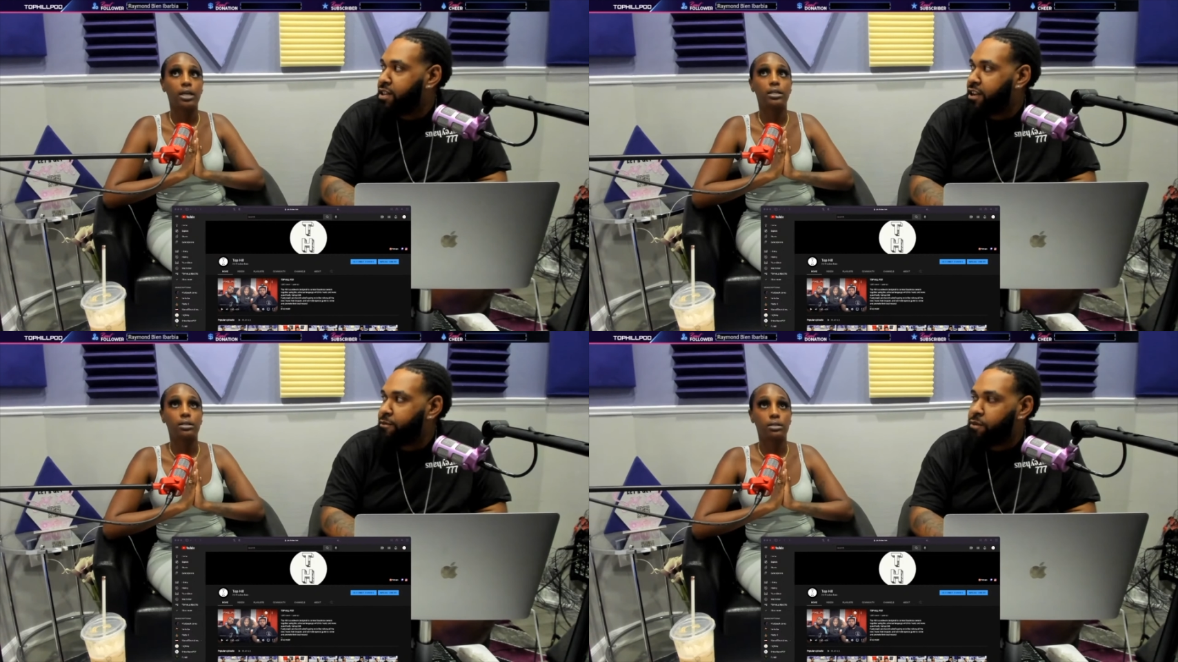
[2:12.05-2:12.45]

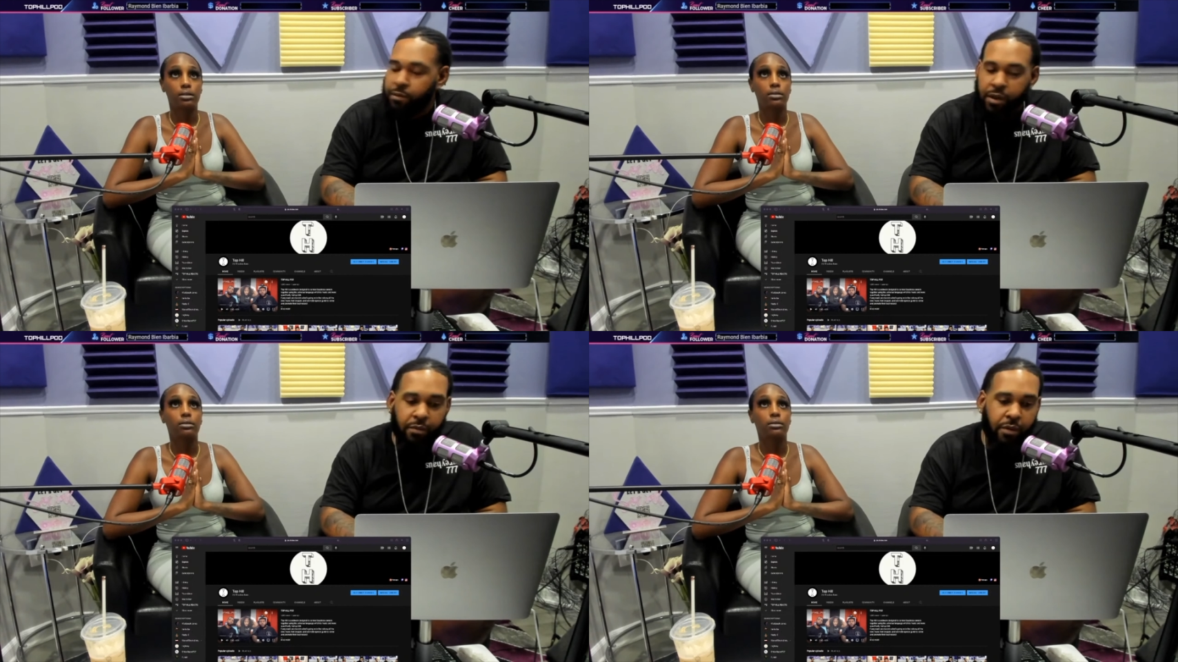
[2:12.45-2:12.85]
Speaker 1: Like we
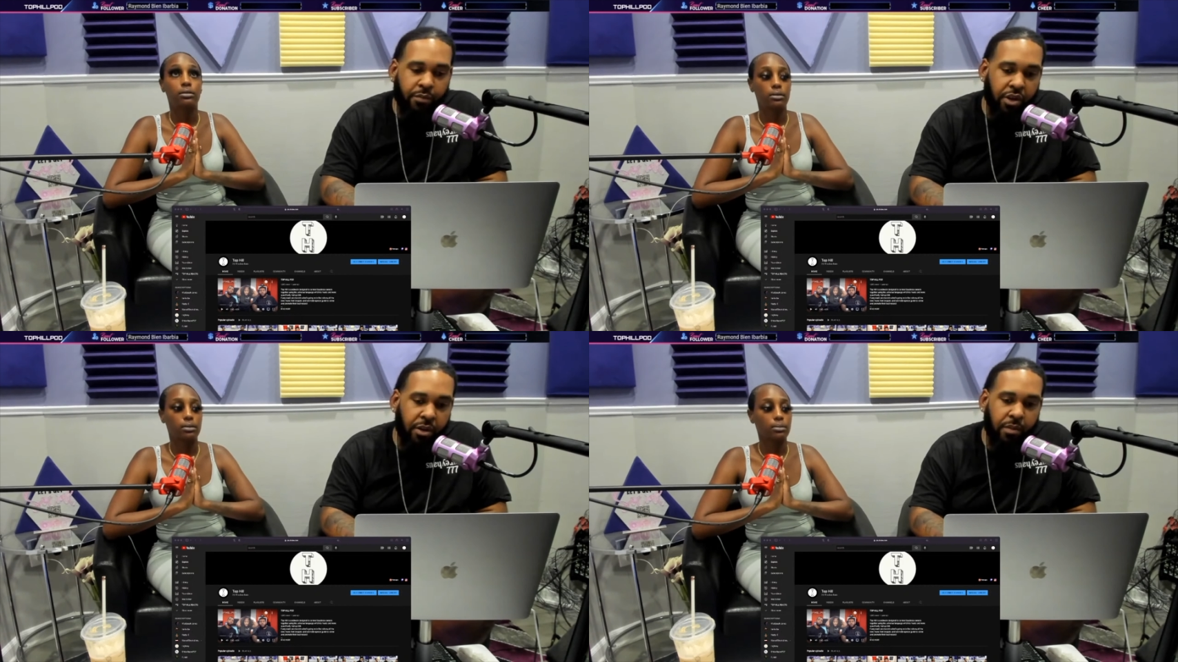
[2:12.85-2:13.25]
we, we
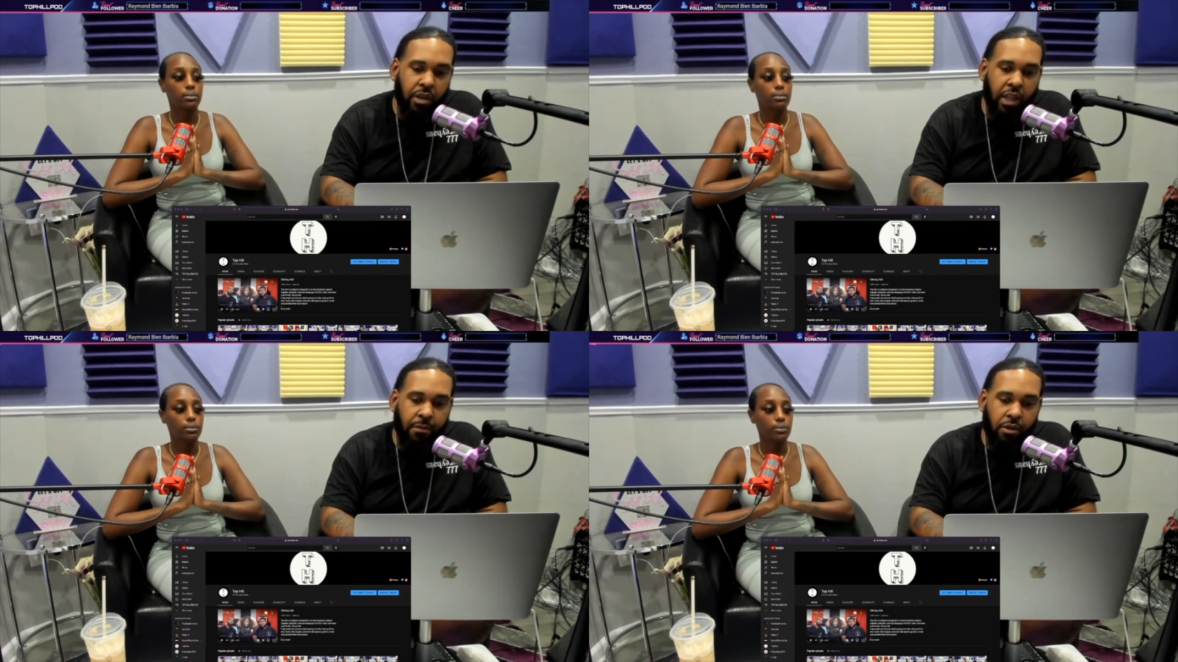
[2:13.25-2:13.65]
pretty
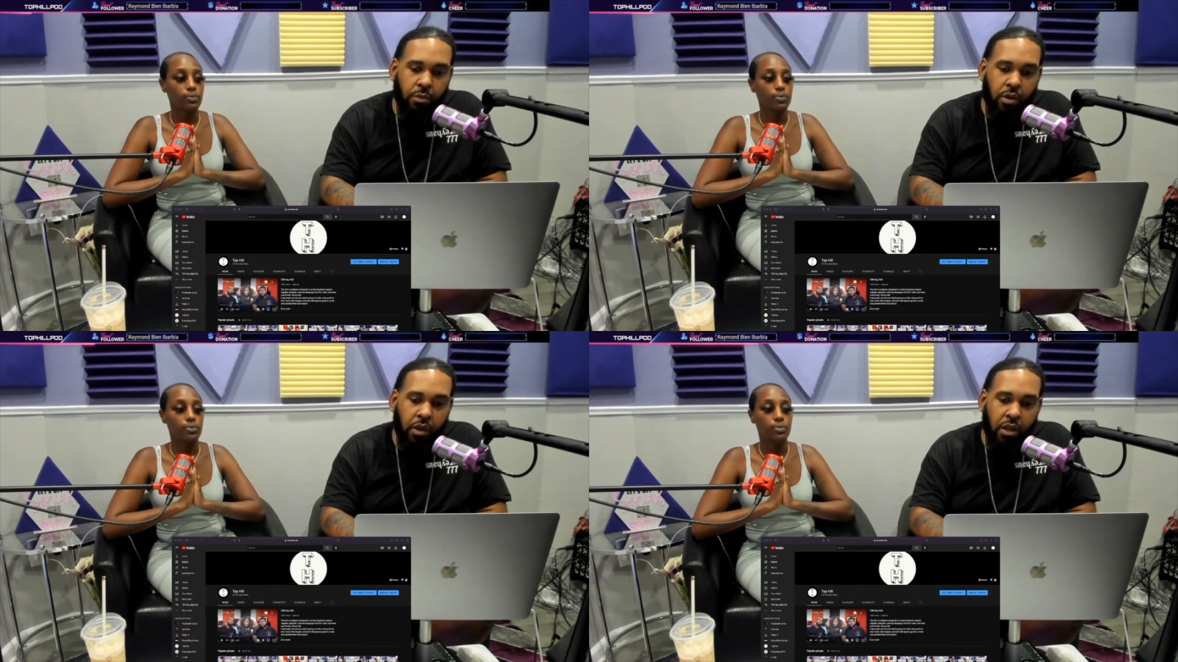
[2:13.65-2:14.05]
damn
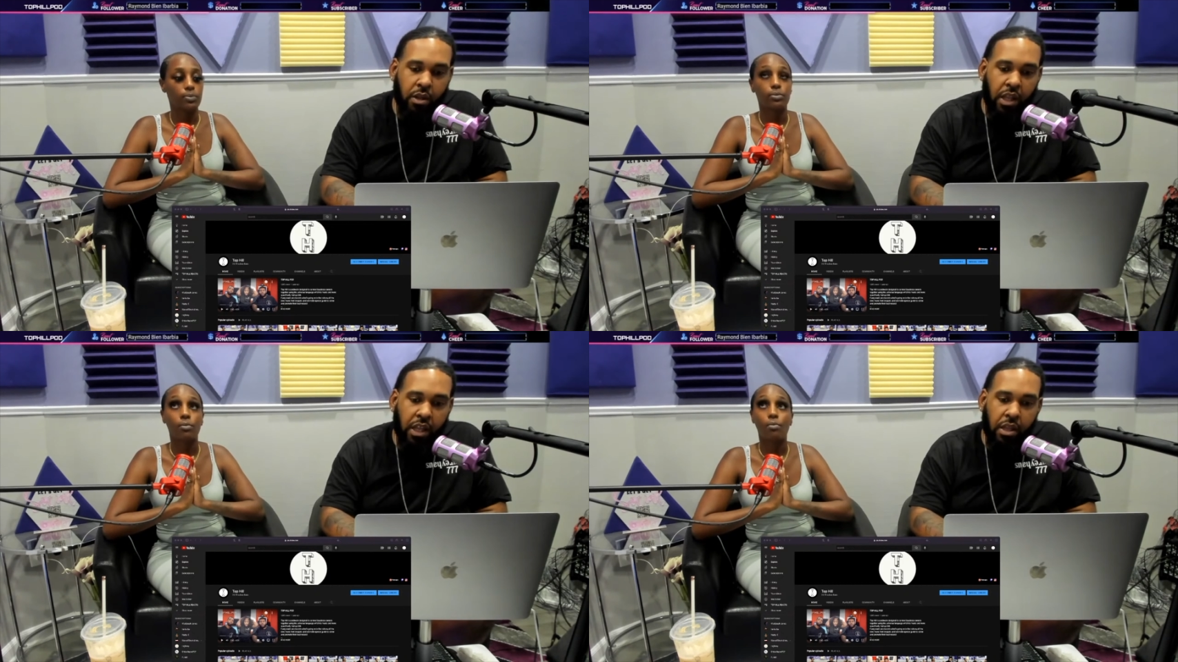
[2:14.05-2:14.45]
global, and it's,
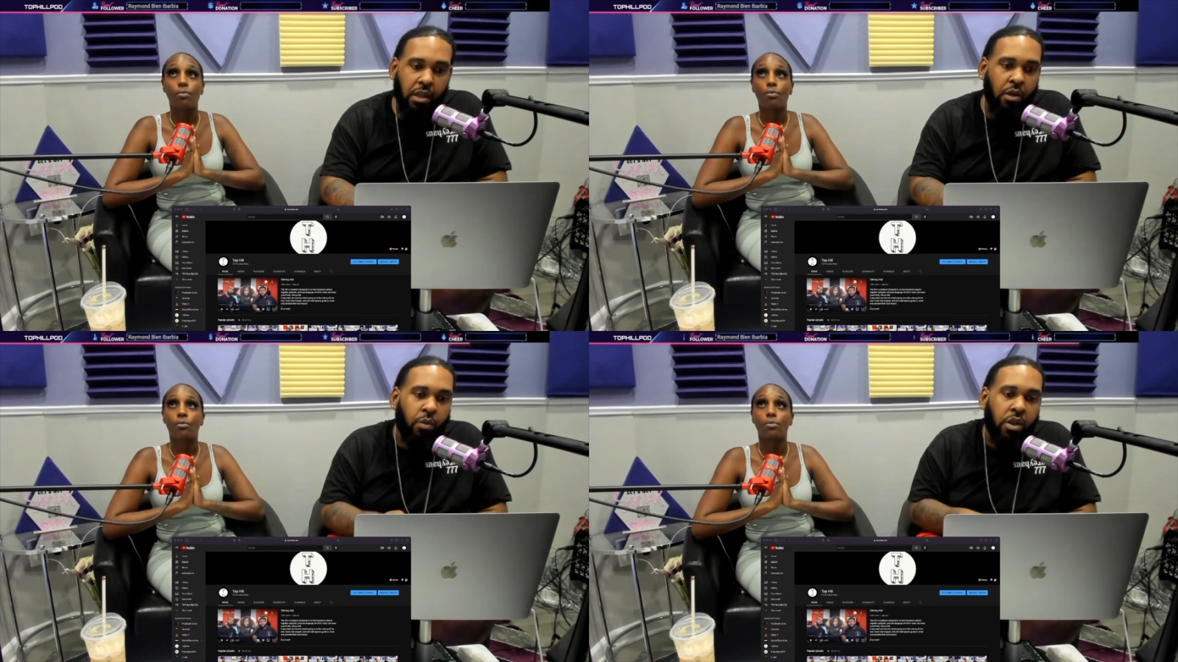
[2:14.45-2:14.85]
it's,
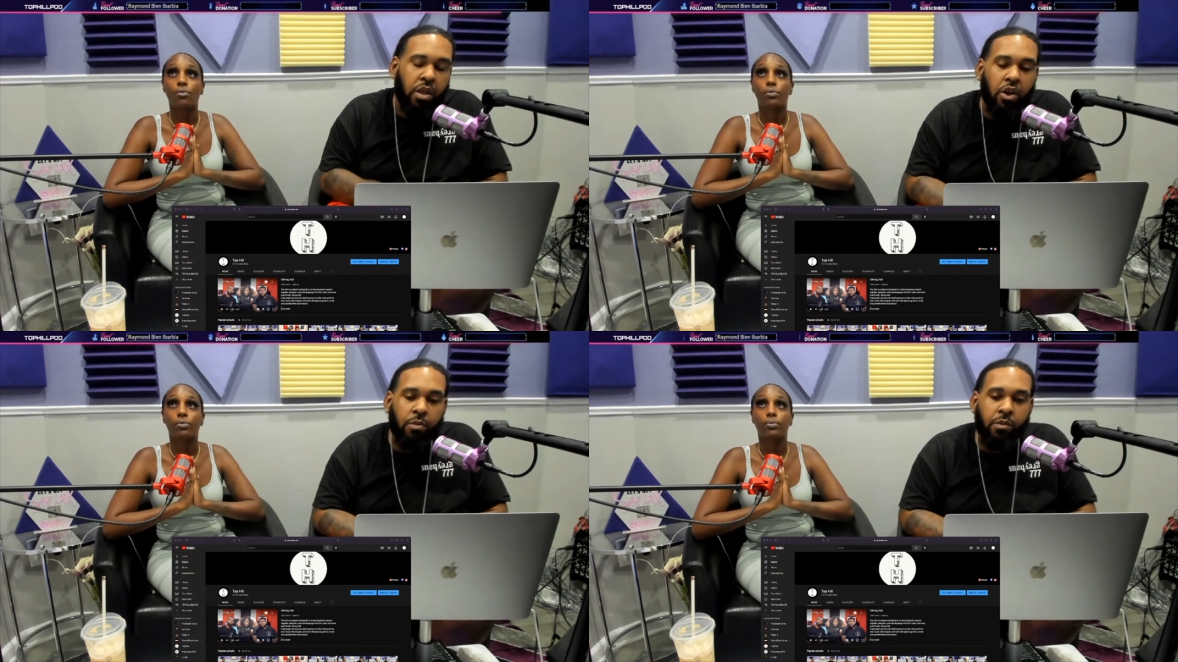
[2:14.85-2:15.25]
it's really
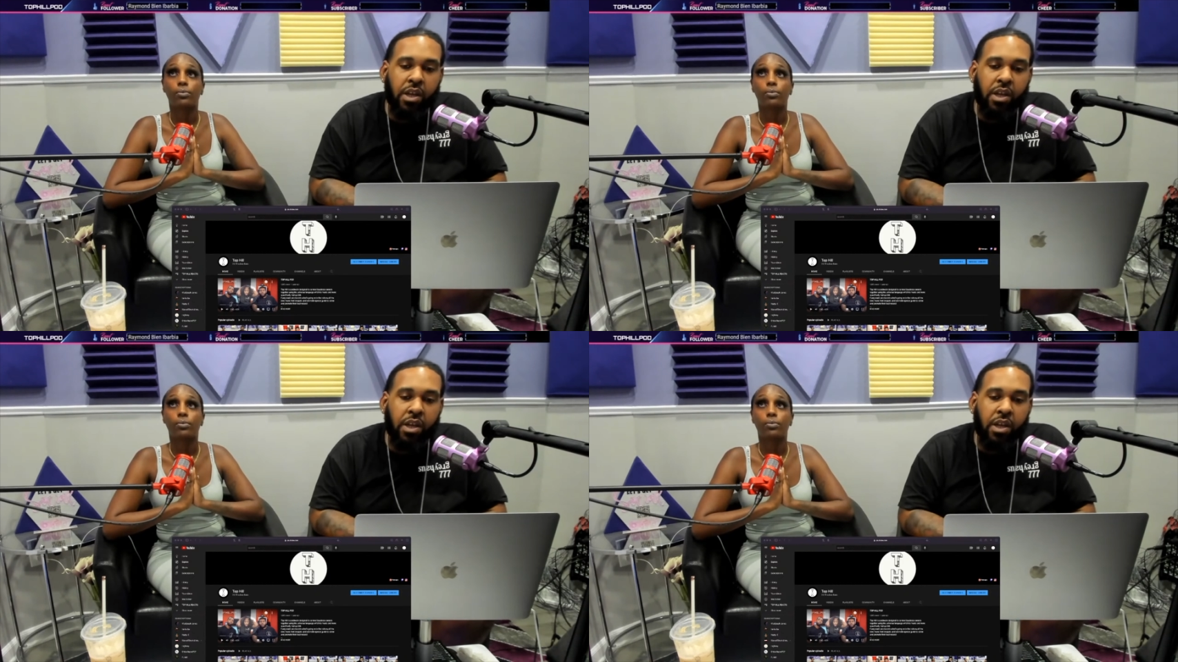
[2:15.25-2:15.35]
dope that we